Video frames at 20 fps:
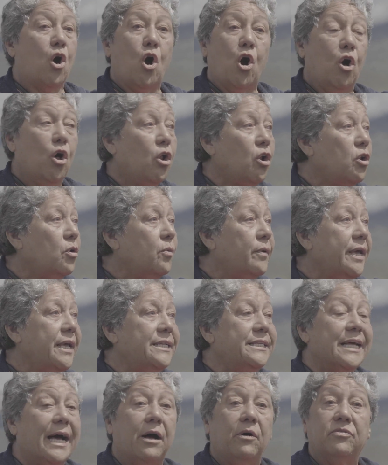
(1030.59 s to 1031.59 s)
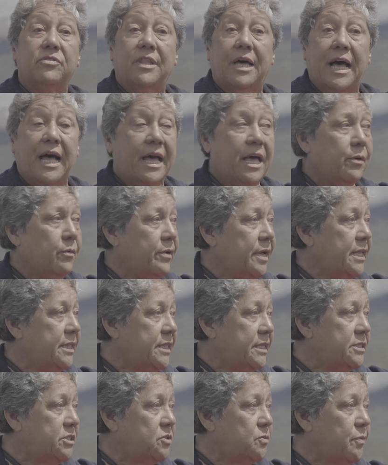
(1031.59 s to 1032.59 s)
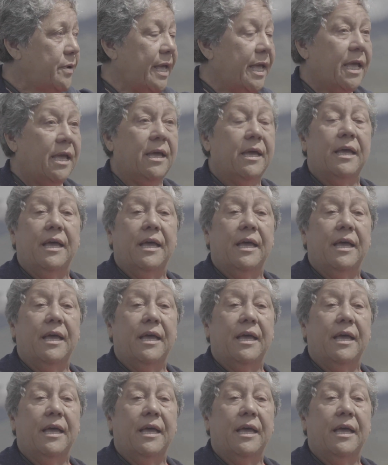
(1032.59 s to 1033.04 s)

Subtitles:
all the way down the highway this way,